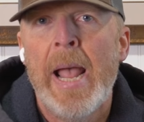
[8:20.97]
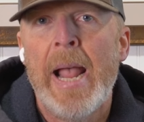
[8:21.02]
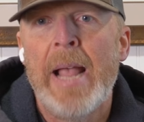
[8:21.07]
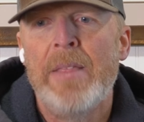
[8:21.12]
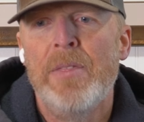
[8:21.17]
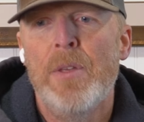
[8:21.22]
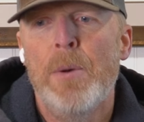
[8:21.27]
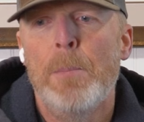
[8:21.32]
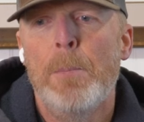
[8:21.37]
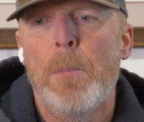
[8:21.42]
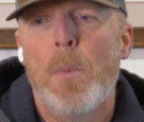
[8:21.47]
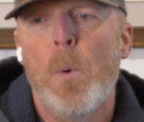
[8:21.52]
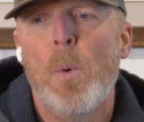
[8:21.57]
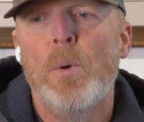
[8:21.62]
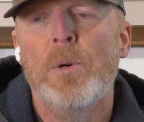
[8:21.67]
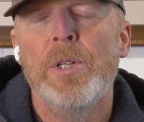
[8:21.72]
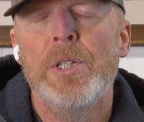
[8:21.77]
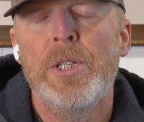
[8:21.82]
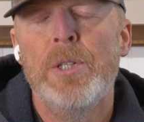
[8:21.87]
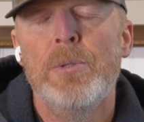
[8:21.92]
And the
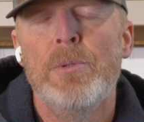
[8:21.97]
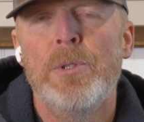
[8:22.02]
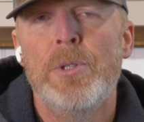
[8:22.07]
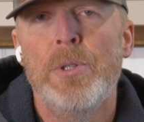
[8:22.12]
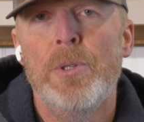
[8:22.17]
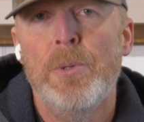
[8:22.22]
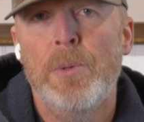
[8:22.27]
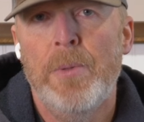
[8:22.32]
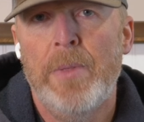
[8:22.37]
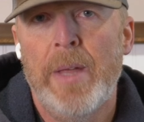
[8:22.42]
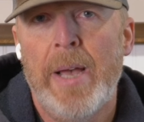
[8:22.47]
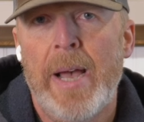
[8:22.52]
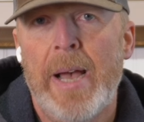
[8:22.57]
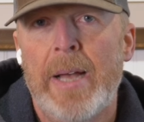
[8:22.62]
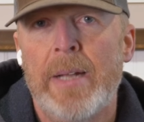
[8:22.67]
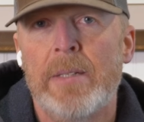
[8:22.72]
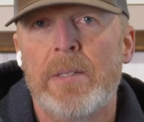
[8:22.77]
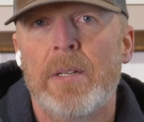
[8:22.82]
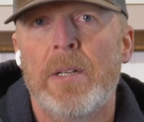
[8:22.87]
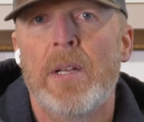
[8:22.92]
more you do
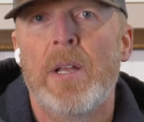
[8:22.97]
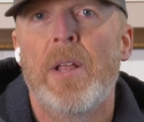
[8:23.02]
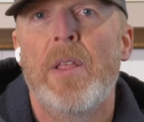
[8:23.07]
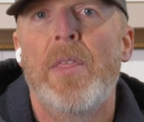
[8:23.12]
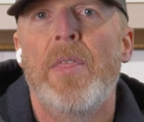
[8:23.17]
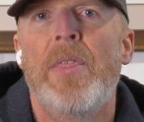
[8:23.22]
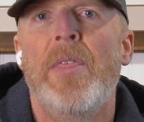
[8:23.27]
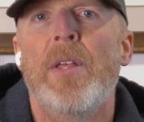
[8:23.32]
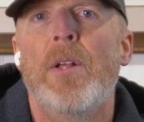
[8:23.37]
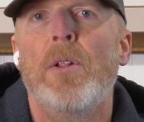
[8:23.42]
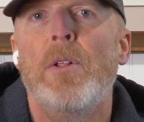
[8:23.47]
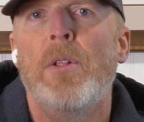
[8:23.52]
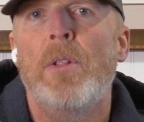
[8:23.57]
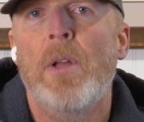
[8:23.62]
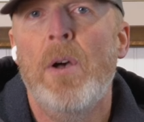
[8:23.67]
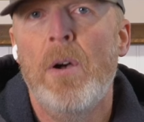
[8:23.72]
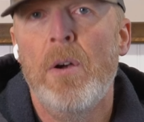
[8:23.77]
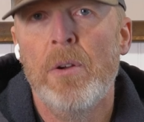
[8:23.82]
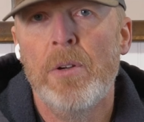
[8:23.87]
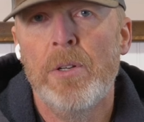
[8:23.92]
that, the
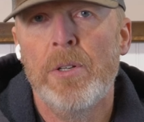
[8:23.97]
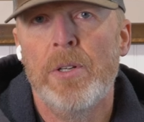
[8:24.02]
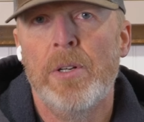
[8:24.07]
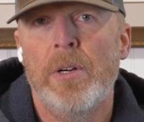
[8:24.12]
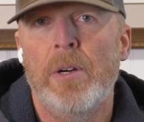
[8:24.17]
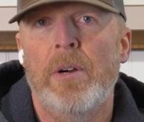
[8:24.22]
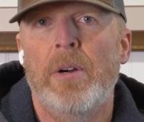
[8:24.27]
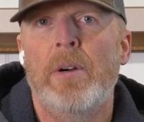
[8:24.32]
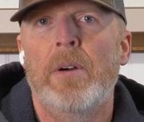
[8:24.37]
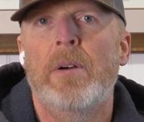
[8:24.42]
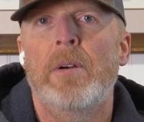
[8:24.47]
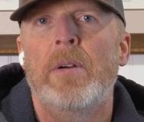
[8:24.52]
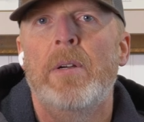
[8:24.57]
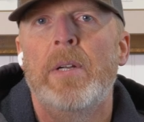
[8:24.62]
longer